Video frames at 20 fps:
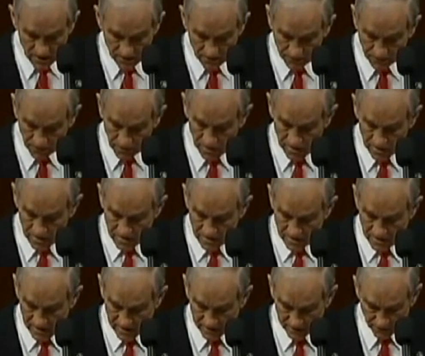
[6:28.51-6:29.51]
fought
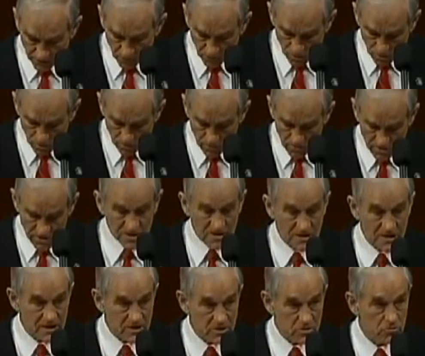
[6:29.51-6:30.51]
and died for over the
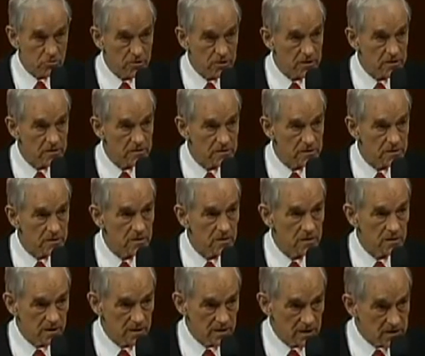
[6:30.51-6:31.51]
centuries
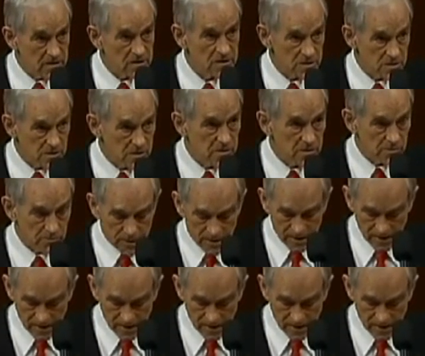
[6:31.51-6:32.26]
is the